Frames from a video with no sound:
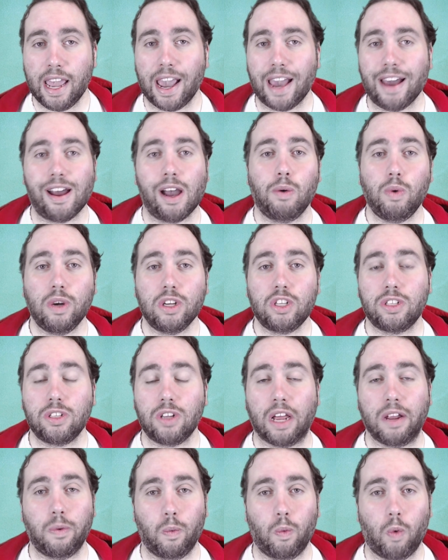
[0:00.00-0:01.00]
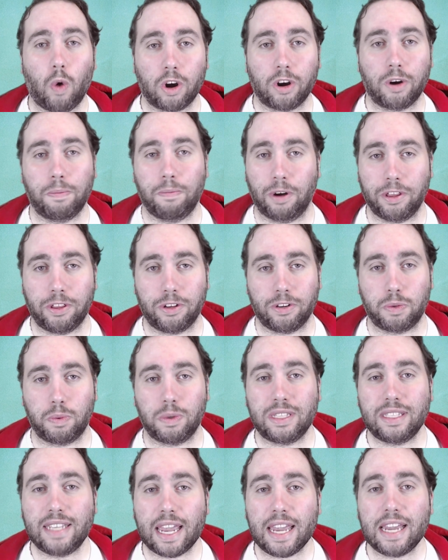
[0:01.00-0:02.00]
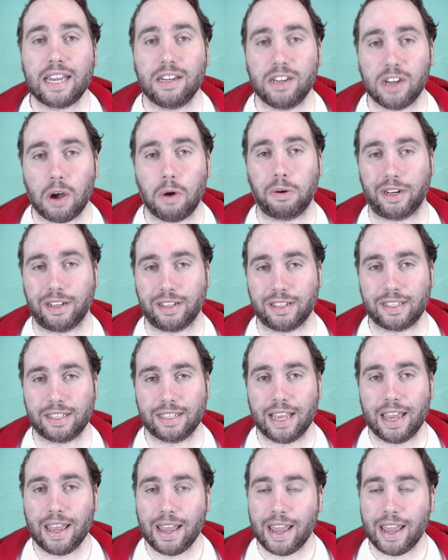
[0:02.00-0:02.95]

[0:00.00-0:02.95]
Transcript: And I wish Warner Brothers would take notice